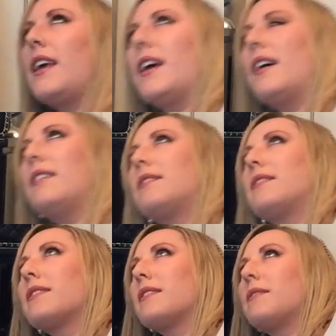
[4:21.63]
and
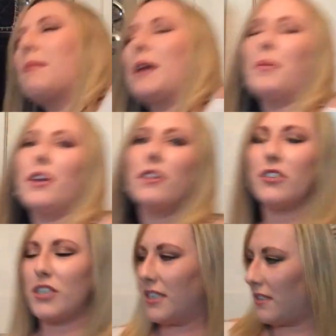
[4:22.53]
my
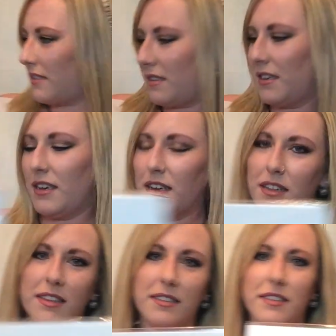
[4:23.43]
apologies.
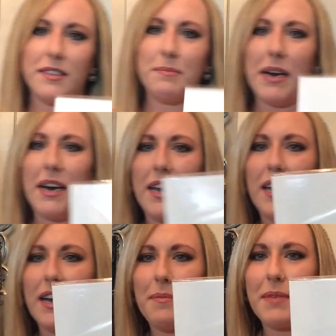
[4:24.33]
This is
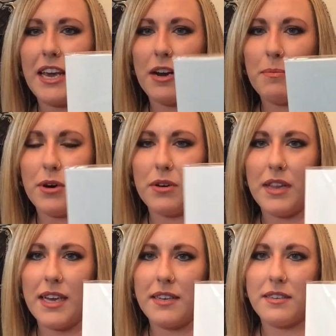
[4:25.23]
my um, care
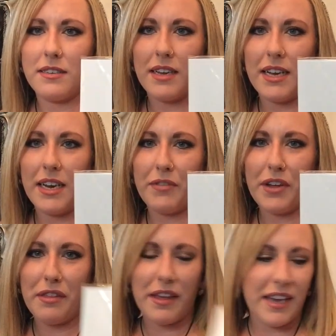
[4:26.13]
booklet and
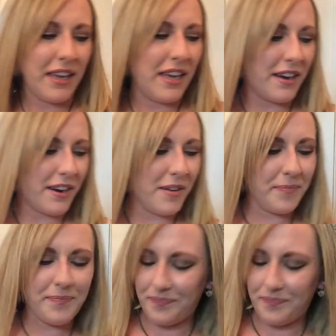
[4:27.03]
everything here.